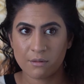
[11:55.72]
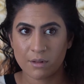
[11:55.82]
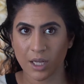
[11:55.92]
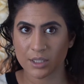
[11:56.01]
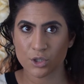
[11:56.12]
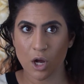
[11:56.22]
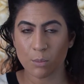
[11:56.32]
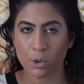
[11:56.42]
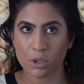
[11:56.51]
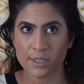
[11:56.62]
like, it's not
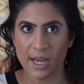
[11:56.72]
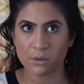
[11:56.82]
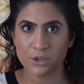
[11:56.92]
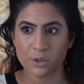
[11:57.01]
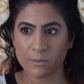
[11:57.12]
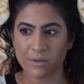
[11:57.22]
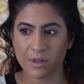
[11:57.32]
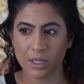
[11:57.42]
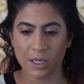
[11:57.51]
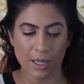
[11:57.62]
pulled down, so I'm
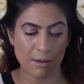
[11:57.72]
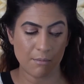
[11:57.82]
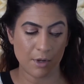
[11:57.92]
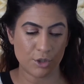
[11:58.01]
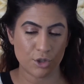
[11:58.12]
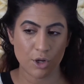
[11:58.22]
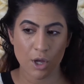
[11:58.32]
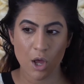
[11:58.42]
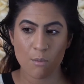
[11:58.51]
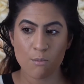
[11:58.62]
definitely going to get much
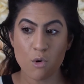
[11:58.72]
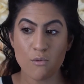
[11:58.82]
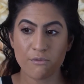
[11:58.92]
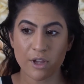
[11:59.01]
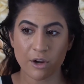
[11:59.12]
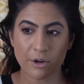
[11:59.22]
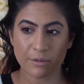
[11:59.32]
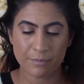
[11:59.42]
poofier.